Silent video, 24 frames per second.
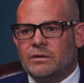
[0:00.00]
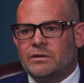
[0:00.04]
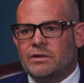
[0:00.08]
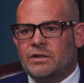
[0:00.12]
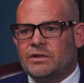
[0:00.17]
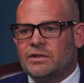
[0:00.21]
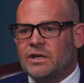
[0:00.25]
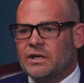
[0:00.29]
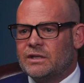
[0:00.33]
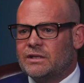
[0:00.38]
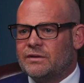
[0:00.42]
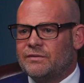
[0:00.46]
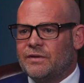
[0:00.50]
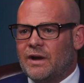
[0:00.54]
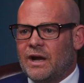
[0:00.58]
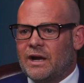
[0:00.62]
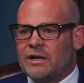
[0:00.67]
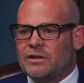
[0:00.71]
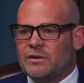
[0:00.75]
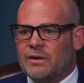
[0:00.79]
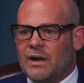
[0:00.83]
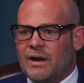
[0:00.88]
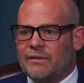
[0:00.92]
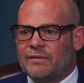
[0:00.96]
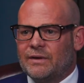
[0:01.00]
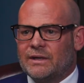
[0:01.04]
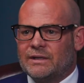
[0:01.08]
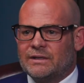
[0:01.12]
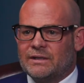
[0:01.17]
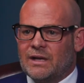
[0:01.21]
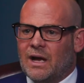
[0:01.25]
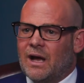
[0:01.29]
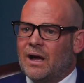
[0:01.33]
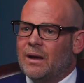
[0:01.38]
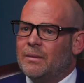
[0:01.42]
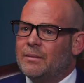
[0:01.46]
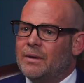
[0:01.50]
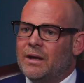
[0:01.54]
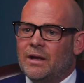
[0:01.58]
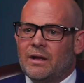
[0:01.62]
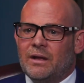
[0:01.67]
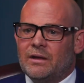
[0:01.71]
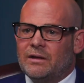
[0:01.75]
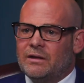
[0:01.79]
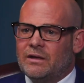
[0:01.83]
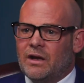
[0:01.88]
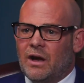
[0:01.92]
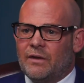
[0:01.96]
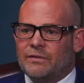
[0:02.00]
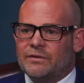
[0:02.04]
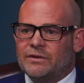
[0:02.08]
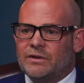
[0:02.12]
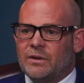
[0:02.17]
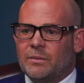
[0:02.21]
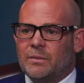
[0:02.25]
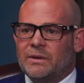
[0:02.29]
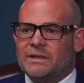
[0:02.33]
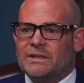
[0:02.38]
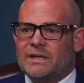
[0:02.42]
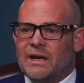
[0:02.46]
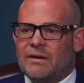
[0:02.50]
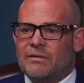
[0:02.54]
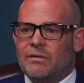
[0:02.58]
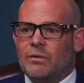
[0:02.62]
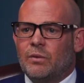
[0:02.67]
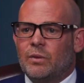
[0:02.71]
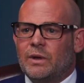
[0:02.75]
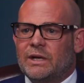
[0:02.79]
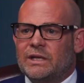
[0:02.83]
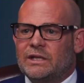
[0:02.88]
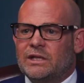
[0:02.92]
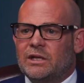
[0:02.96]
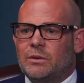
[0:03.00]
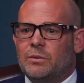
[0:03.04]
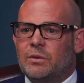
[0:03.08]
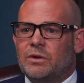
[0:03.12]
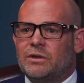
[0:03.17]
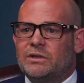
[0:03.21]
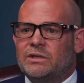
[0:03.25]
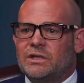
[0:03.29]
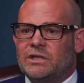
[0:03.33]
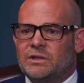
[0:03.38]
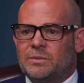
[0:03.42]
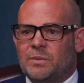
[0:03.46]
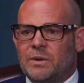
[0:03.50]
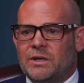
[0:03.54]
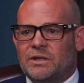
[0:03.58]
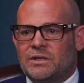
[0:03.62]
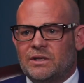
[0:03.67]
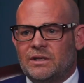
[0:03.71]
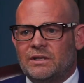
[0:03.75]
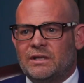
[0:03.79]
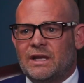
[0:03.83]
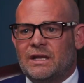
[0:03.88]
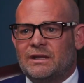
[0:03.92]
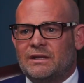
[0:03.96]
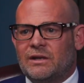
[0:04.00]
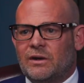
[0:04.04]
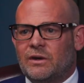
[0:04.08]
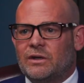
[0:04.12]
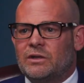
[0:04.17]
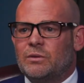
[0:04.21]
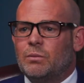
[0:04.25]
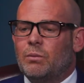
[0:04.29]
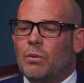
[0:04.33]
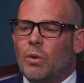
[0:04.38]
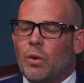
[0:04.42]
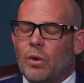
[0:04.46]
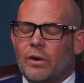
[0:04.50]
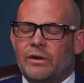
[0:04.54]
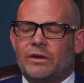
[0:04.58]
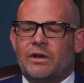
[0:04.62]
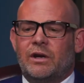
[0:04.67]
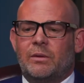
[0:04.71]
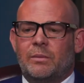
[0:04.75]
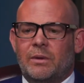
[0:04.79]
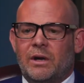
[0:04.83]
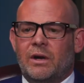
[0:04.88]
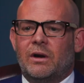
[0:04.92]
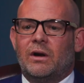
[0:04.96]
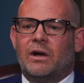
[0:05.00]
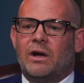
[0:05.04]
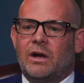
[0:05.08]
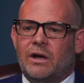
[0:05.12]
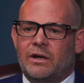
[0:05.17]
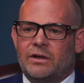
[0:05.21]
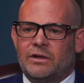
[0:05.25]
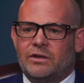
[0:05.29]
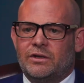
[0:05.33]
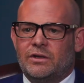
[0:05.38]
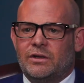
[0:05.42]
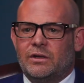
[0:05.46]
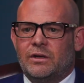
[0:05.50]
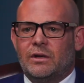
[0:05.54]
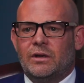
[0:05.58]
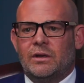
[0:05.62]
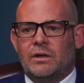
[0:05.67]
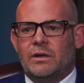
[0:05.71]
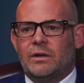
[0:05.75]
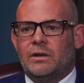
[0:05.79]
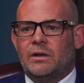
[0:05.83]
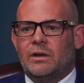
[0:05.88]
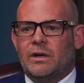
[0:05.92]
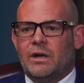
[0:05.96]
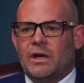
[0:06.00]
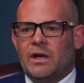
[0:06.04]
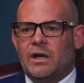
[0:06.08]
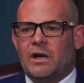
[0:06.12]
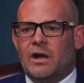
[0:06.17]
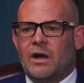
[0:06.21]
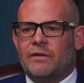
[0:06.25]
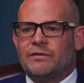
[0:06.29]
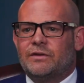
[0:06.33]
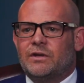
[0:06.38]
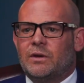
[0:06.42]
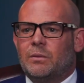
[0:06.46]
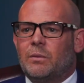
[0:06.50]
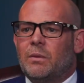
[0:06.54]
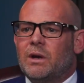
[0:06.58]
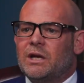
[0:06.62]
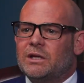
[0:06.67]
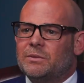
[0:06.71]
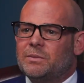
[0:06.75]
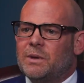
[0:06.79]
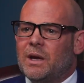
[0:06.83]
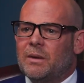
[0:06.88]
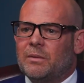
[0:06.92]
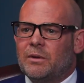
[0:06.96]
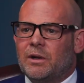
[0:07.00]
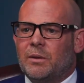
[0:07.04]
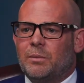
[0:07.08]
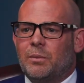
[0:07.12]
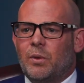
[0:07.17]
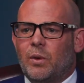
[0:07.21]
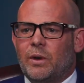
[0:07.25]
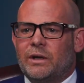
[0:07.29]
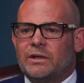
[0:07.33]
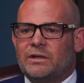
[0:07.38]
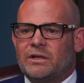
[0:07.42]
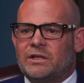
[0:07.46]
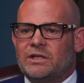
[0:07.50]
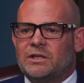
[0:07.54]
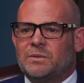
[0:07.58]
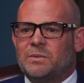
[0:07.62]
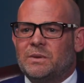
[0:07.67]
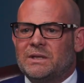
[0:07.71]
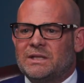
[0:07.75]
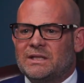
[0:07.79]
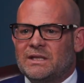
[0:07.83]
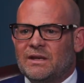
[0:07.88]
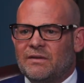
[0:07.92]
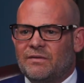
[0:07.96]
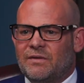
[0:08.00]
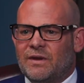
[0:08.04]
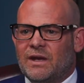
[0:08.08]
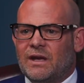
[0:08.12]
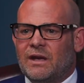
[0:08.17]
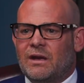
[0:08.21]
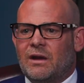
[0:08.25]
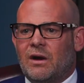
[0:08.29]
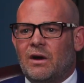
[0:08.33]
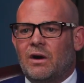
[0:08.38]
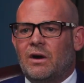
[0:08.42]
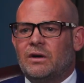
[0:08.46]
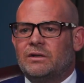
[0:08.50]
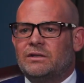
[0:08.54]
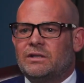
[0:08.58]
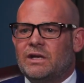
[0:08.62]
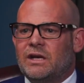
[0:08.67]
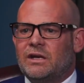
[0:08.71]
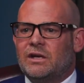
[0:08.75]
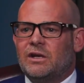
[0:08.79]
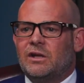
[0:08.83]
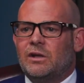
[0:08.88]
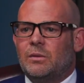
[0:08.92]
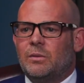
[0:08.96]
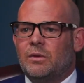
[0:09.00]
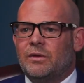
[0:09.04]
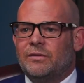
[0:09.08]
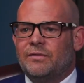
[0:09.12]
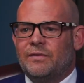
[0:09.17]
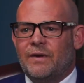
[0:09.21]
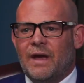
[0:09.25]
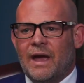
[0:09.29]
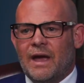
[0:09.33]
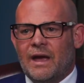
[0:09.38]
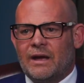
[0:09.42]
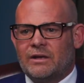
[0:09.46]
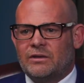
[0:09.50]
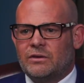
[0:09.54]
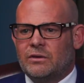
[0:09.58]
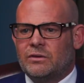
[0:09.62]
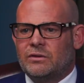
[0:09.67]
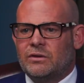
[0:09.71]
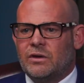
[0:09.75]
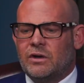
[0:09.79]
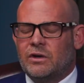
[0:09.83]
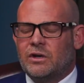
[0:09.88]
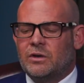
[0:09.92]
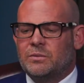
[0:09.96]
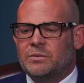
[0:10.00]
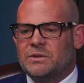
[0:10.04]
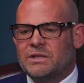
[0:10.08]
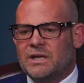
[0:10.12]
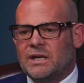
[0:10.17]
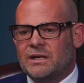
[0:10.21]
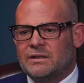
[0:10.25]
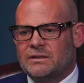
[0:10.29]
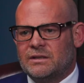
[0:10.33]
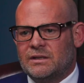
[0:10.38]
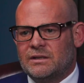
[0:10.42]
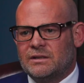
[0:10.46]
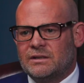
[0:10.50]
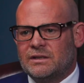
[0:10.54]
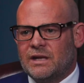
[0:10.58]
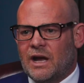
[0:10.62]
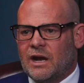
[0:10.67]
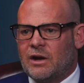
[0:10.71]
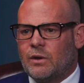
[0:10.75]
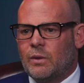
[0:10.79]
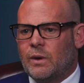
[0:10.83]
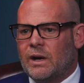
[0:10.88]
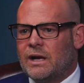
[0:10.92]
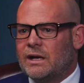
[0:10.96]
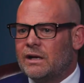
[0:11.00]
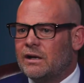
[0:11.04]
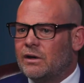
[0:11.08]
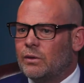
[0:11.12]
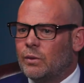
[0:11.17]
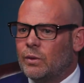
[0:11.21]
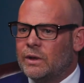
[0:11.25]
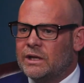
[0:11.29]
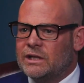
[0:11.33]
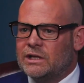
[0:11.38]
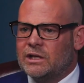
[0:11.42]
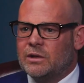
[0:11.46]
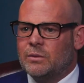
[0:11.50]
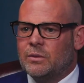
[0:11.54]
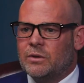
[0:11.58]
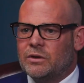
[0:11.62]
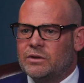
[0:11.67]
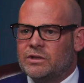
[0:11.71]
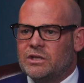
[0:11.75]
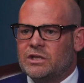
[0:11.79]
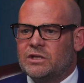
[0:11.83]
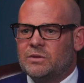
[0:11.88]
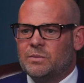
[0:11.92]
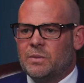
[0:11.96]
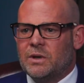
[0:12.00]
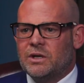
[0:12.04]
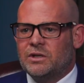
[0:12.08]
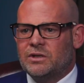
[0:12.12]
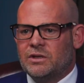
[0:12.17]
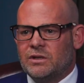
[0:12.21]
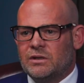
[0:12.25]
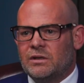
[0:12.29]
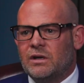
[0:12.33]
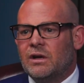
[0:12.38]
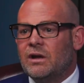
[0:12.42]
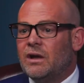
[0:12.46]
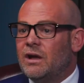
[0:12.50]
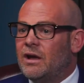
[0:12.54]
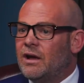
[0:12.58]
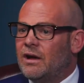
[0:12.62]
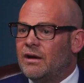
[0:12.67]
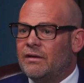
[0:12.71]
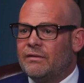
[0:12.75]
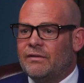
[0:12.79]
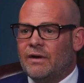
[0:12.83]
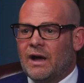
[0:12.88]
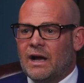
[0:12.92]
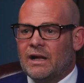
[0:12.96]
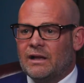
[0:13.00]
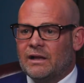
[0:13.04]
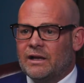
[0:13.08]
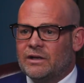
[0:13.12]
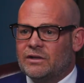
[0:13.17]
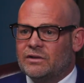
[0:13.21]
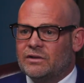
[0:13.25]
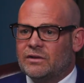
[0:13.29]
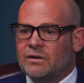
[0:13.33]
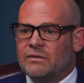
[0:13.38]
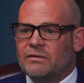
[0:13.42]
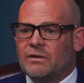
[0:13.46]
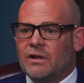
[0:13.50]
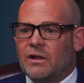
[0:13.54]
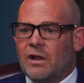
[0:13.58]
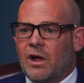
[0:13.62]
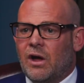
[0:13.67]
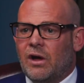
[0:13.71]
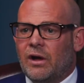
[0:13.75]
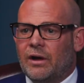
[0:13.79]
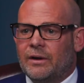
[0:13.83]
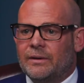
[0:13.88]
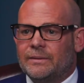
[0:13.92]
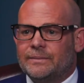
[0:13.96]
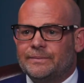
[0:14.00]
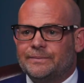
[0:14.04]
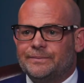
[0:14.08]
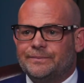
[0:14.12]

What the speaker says: To justify a traffic stop, the officer must have a reasonable suspicion that there is more than a mere hunch. An officer must be able to point to specific, articulable facts or circumstances that created a reasonable suspicion of violation of the law.